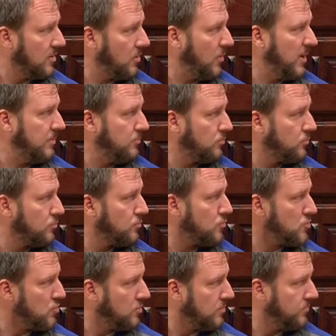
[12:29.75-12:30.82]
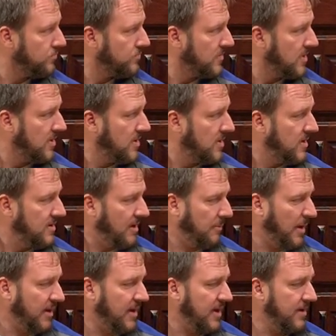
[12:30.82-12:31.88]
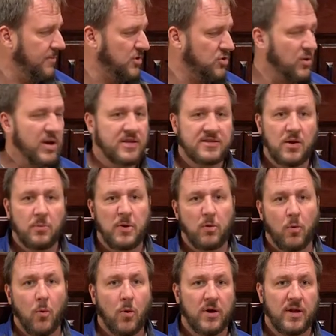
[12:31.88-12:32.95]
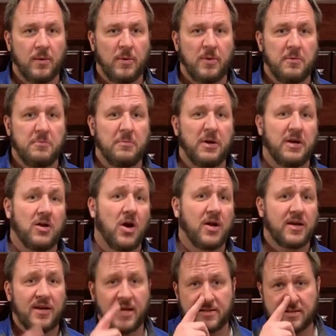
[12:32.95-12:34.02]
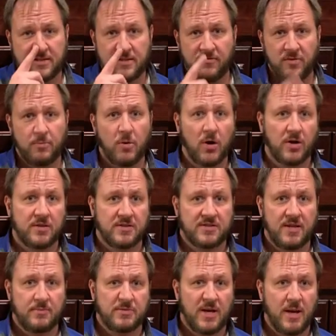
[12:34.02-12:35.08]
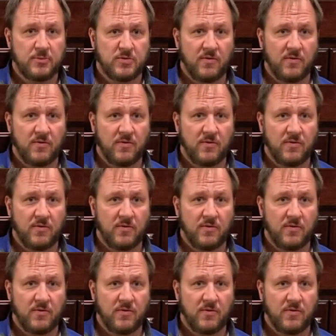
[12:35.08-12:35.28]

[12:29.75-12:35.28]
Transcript: Louie. Now, I'm not giving him a treat because that would be rewarding him, but a dog cannot sniff and bark at the same time.